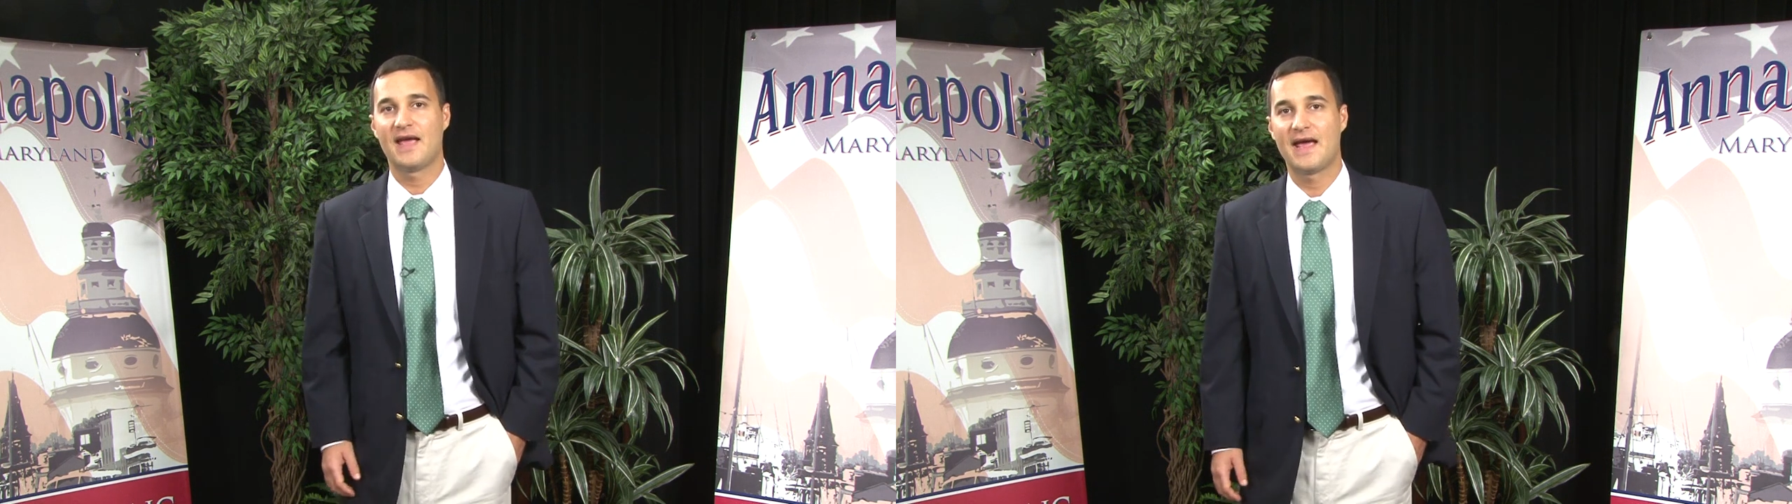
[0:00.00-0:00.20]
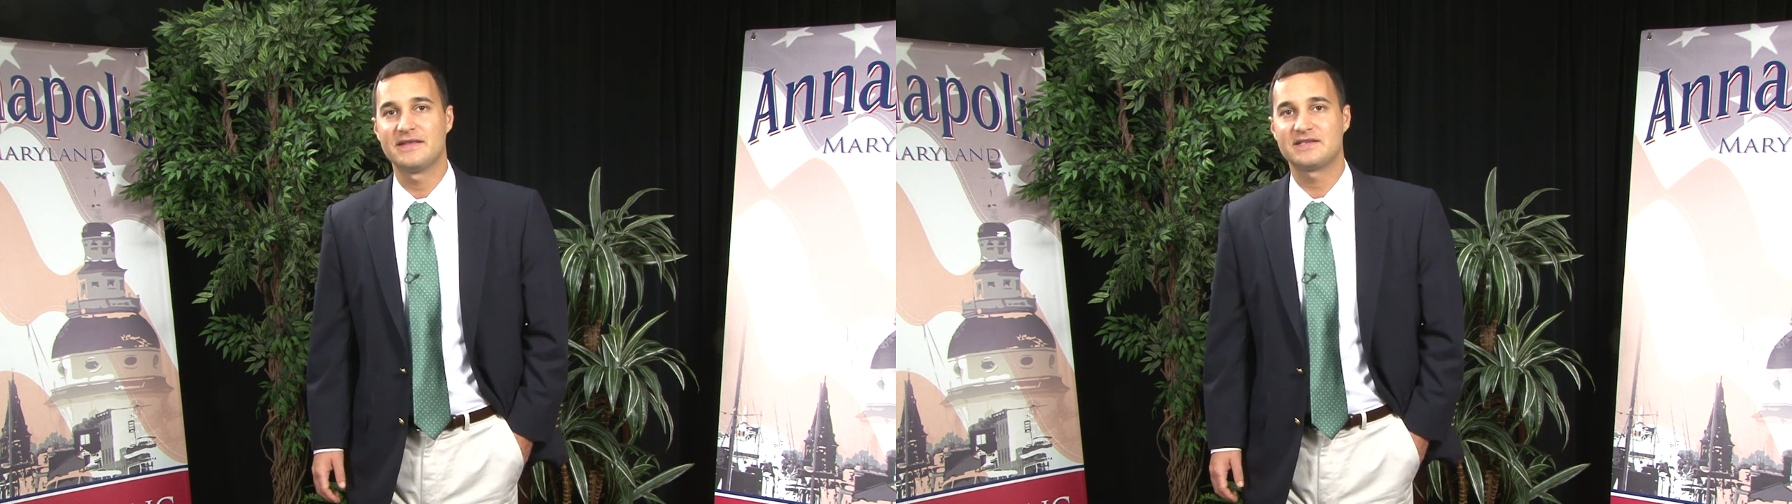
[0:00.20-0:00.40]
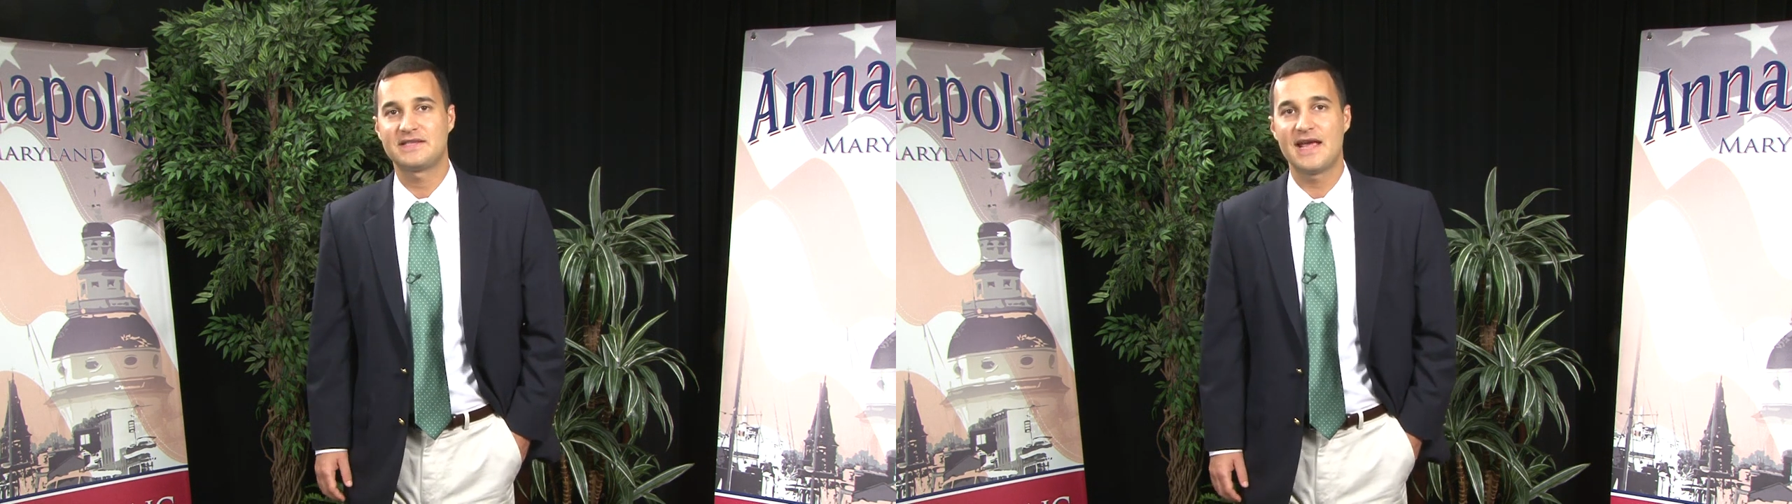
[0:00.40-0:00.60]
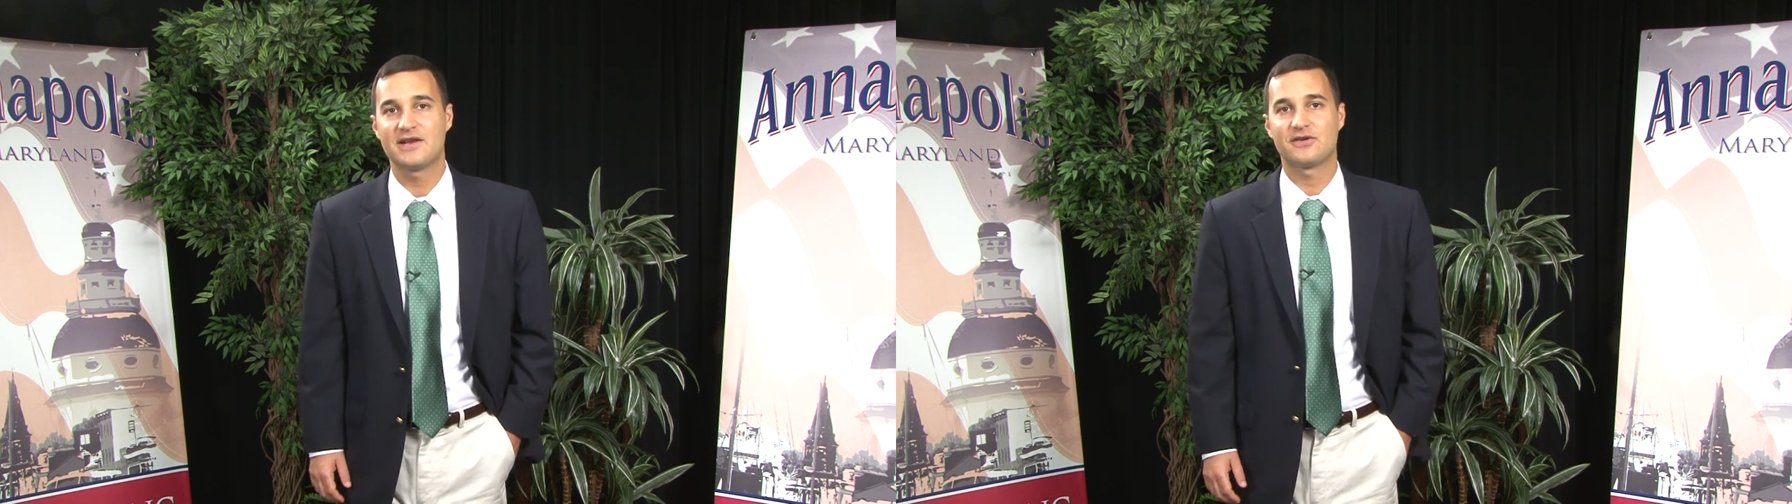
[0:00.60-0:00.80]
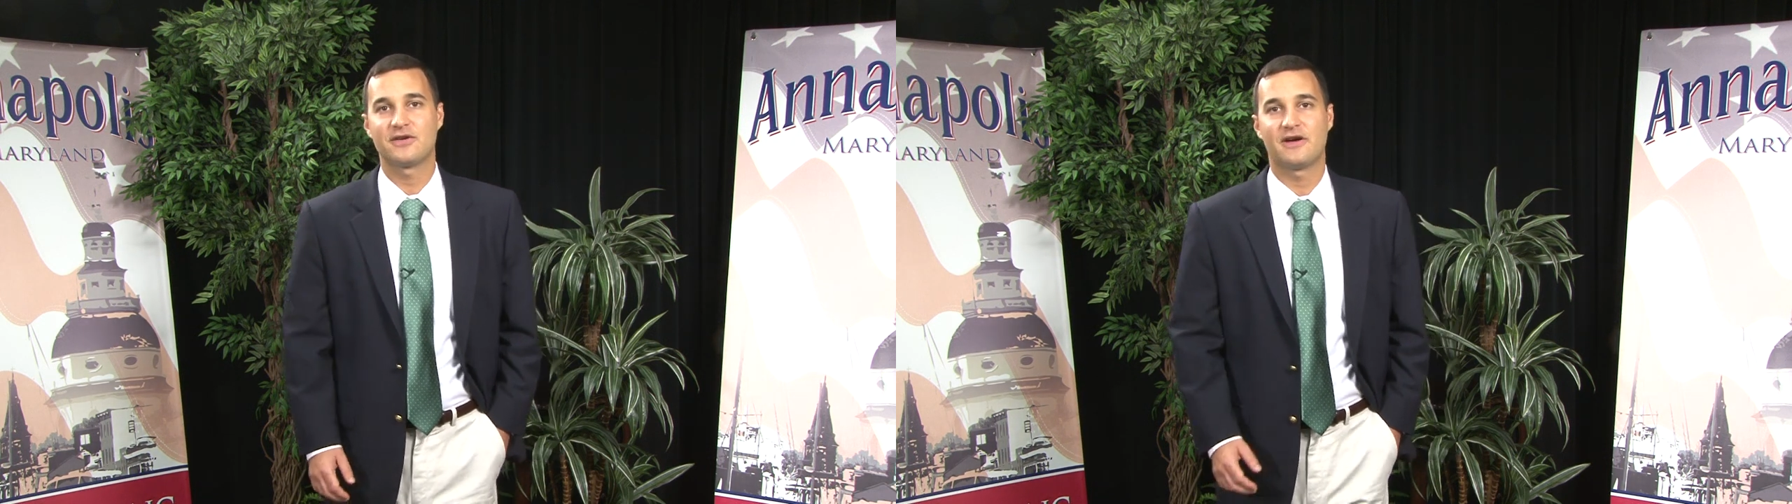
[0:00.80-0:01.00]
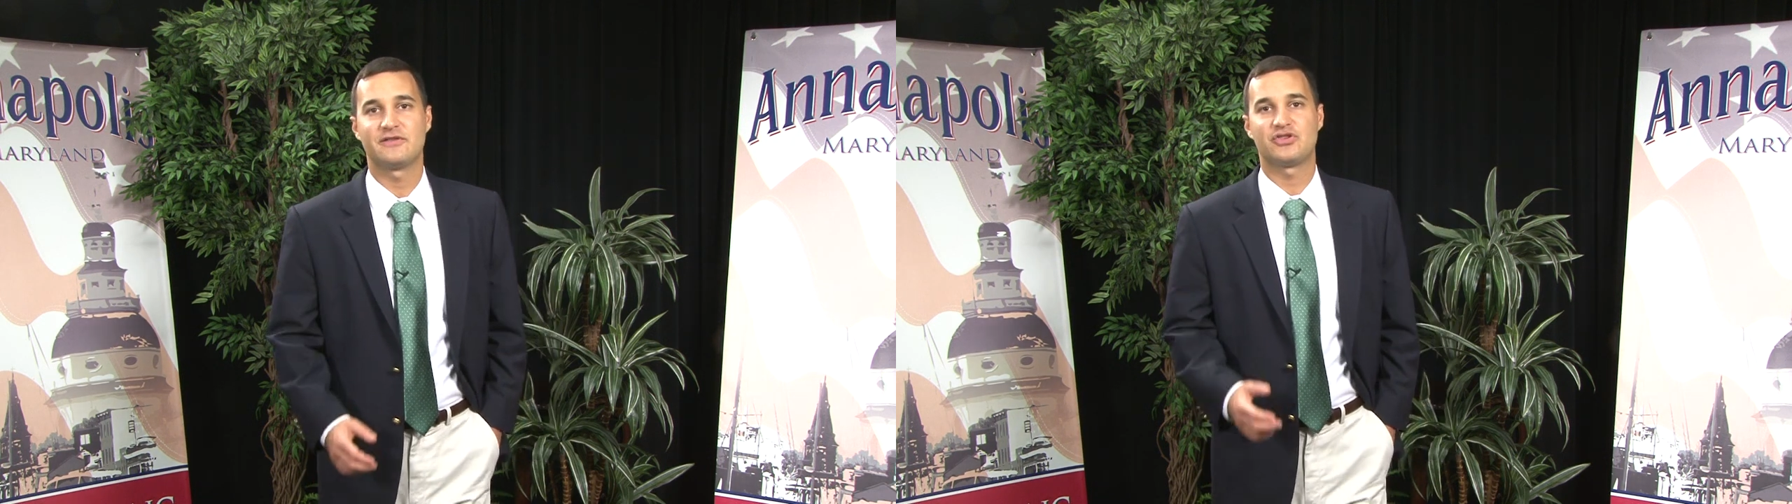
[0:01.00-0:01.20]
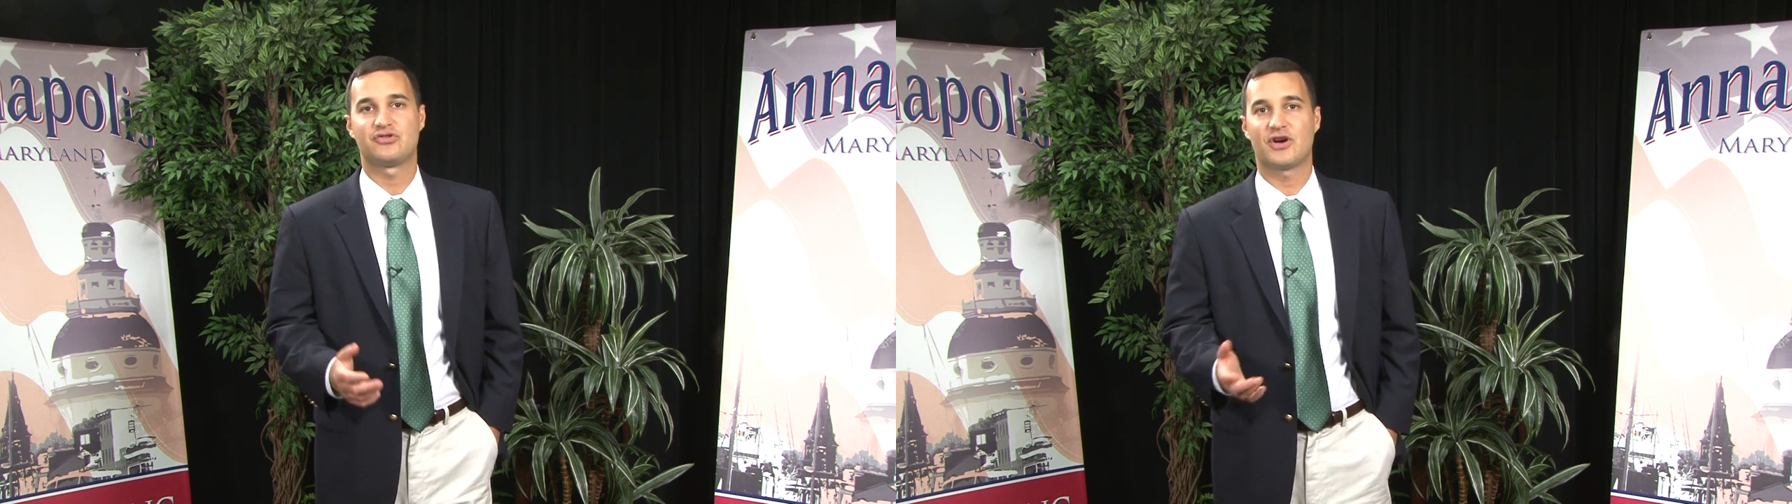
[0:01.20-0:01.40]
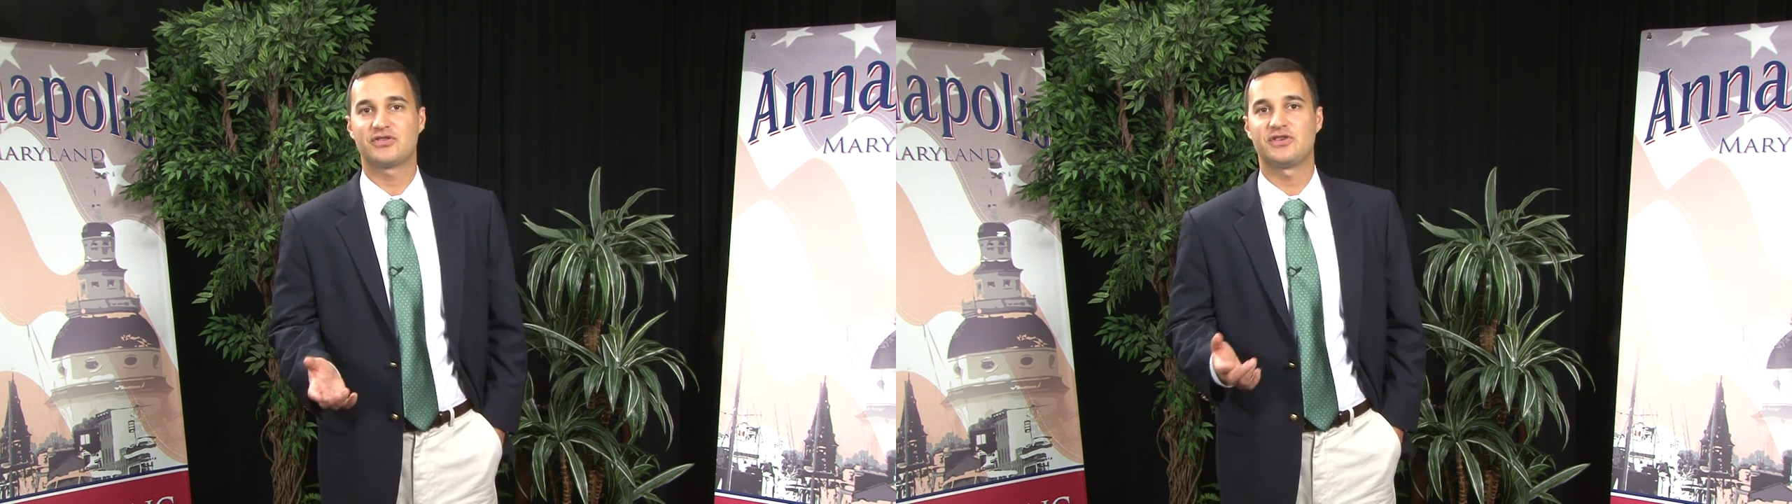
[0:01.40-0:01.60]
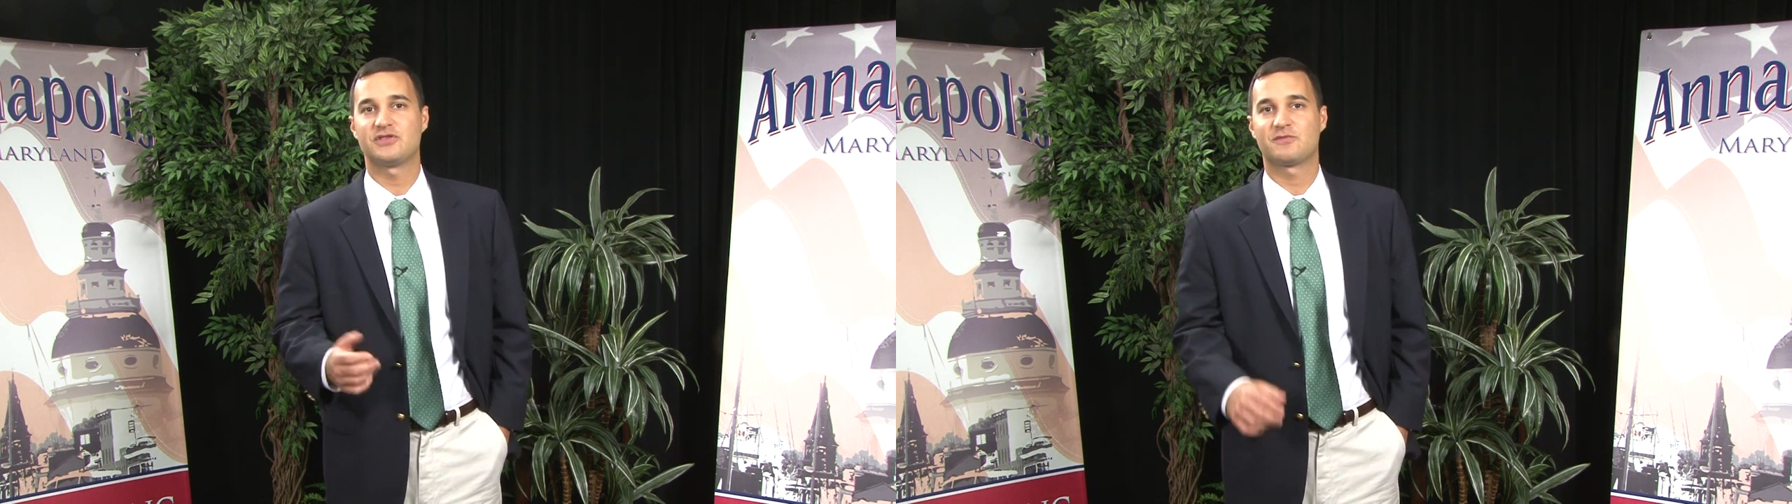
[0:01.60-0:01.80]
and the standard of instructions